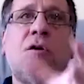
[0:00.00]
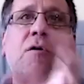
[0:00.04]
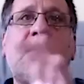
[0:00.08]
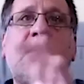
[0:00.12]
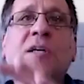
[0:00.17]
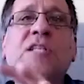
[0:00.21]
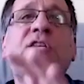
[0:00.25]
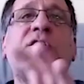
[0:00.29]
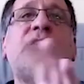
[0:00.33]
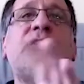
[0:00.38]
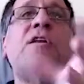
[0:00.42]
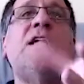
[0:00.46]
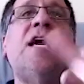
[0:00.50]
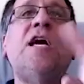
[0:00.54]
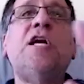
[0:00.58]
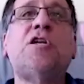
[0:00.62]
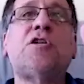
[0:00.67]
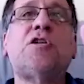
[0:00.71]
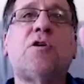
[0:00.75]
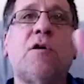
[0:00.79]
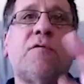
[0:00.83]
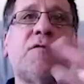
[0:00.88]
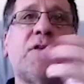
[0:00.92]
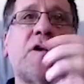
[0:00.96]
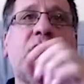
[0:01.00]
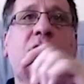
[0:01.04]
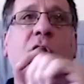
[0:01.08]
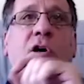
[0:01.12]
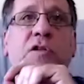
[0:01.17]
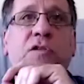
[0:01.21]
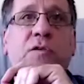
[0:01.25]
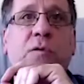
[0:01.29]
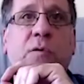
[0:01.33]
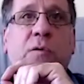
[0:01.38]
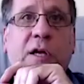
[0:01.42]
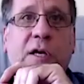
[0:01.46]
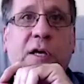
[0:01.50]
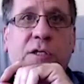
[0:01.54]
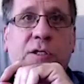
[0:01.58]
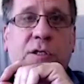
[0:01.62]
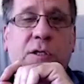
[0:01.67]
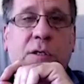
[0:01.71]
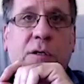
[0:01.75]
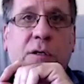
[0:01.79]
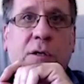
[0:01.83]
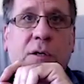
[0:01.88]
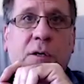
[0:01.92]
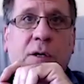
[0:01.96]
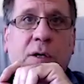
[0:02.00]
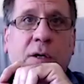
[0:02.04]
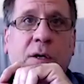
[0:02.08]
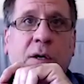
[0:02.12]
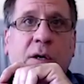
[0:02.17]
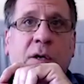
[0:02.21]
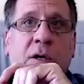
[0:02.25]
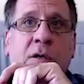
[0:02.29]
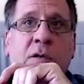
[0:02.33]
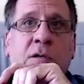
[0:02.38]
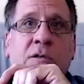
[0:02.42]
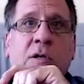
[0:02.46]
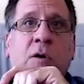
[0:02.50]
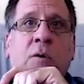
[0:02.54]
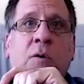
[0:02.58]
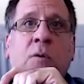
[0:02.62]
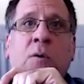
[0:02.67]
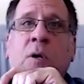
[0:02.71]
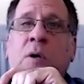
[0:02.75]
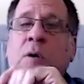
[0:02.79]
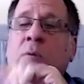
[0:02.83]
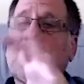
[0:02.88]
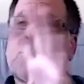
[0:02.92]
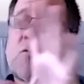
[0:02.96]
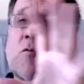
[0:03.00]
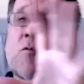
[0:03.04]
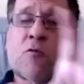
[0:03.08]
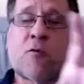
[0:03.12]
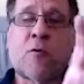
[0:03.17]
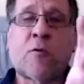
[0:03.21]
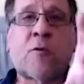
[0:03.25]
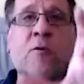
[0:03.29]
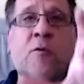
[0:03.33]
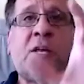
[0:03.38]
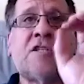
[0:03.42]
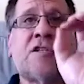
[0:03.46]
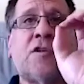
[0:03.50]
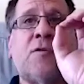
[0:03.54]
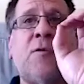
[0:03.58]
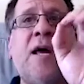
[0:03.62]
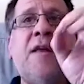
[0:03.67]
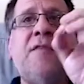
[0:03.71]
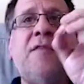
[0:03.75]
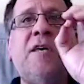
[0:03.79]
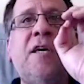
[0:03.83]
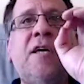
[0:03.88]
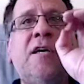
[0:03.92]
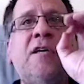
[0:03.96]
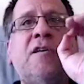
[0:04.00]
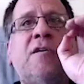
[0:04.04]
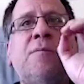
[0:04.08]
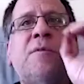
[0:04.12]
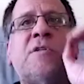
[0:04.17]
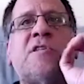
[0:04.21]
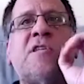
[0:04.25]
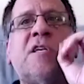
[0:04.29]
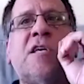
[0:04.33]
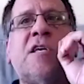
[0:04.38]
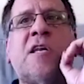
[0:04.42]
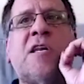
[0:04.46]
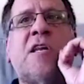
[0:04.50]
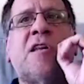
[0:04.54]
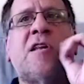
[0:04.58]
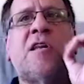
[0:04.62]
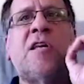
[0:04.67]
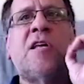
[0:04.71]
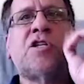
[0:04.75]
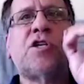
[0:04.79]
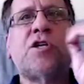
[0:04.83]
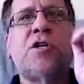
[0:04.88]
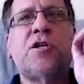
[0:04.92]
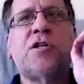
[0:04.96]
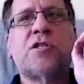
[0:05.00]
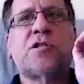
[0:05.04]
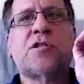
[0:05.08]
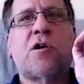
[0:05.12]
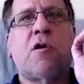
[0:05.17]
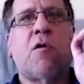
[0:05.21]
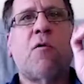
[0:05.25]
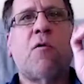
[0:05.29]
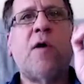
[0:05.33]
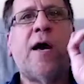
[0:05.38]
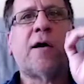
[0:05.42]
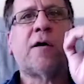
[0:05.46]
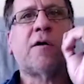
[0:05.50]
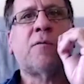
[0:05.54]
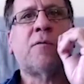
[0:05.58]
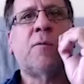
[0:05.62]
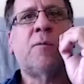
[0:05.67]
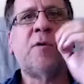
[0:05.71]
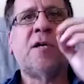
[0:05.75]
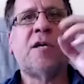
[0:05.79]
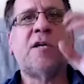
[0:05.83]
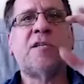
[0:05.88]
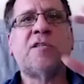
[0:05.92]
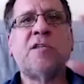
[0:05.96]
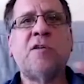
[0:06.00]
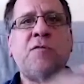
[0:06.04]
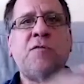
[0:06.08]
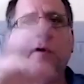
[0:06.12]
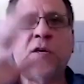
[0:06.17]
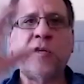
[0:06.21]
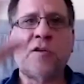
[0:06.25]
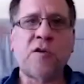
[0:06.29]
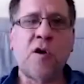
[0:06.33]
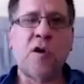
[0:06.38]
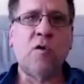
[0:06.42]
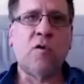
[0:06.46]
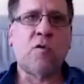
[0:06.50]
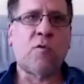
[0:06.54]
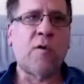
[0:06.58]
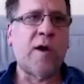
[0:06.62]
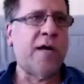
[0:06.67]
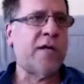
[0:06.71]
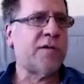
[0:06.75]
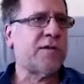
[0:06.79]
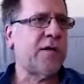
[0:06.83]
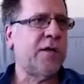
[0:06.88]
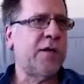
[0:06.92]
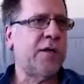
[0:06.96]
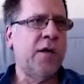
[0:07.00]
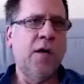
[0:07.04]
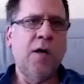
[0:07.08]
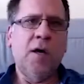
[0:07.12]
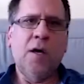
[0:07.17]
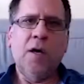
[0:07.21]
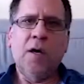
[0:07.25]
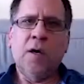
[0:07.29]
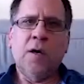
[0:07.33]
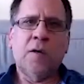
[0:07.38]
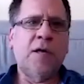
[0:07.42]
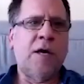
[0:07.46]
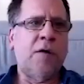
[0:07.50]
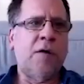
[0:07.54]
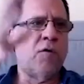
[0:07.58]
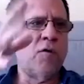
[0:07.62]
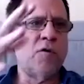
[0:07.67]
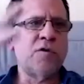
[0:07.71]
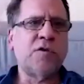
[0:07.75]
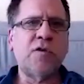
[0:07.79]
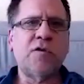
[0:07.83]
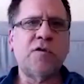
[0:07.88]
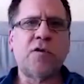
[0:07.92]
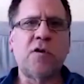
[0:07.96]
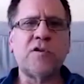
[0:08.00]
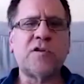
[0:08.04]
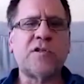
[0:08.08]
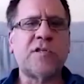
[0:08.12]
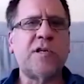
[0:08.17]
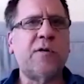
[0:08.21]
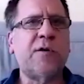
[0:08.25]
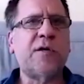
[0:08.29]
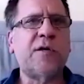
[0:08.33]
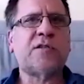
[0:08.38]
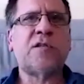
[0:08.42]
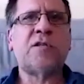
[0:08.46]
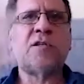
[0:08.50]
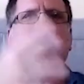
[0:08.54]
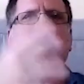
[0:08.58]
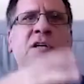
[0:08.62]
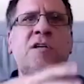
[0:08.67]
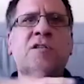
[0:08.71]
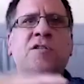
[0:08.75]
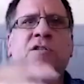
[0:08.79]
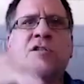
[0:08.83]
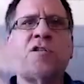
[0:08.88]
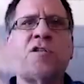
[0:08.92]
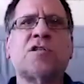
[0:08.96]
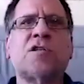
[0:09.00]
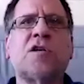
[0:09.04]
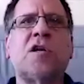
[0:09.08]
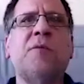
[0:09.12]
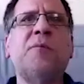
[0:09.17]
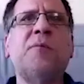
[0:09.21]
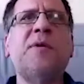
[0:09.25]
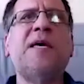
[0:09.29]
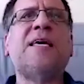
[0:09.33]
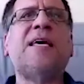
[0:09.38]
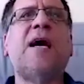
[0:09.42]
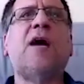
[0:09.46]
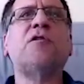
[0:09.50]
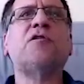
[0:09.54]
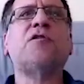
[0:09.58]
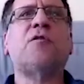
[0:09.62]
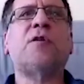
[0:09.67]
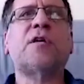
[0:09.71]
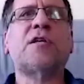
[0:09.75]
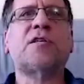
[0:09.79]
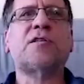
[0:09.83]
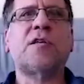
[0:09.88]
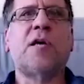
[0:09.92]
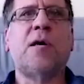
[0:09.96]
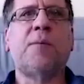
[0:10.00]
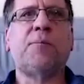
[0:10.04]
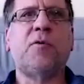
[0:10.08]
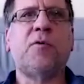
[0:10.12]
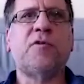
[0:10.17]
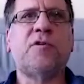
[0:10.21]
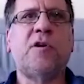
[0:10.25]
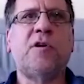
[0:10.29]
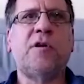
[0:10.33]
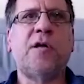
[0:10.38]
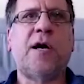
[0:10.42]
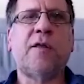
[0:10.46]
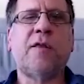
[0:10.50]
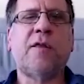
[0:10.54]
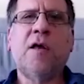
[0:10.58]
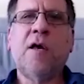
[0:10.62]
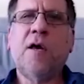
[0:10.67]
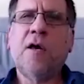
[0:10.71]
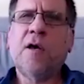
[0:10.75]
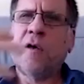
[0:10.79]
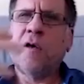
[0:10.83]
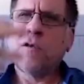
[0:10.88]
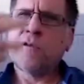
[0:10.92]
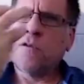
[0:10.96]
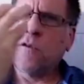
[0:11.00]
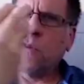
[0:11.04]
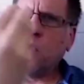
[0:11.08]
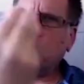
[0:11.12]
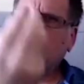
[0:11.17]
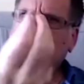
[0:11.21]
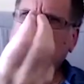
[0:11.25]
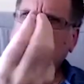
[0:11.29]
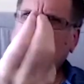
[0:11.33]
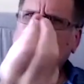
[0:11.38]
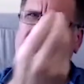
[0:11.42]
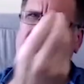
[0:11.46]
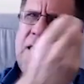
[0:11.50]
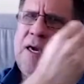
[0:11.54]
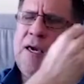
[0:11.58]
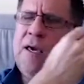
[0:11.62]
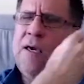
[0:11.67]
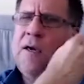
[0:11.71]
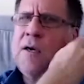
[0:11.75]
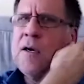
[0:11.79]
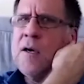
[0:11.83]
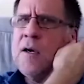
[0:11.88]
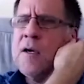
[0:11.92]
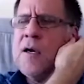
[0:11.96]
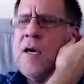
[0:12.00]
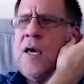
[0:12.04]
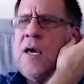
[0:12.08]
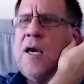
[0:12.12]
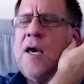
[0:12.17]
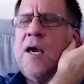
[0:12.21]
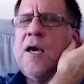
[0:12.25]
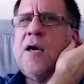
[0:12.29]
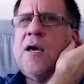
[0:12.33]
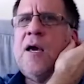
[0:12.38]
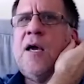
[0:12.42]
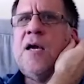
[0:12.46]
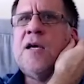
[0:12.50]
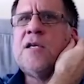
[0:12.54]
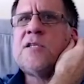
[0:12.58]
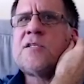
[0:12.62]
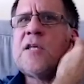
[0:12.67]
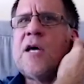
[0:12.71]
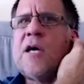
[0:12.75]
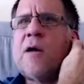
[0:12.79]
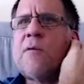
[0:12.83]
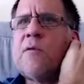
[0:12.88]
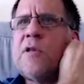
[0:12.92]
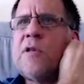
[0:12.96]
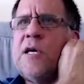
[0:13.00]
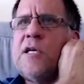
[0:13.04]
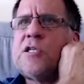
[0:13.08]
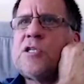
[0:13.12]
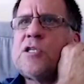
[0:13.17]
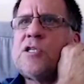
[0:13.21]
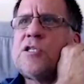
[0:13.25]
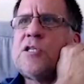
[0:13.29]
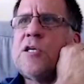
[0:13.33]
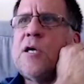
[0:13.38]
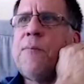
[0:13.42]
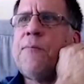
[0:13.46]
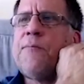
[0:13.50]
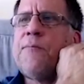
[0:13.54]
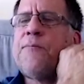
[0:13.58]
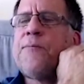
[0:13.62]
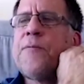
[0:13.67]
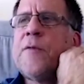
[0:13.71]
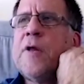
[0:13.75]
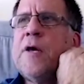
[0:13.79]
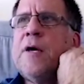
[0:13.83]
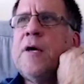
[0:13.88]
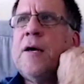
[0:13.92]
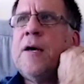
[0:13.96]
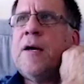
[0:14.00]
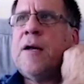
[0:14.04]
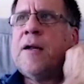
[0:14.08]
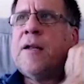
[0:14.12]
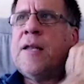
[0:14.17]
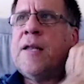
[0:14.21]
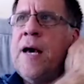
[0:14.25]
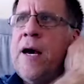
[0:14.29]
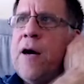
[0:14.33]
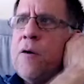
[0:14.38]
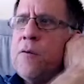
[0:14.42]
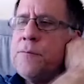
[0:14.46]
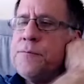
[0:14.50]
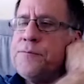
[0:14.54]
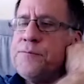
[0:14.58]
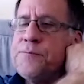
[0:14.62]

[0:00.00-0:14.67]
what's the nature of the causal relation? Mm-hmm. So let's grant the intimacy condition is correct, because if we don't grant it, then Rosenthal's theory is just going to be counterexample to death. Mm-hmm. So the mm-hmm. key is, is that relationship. Now,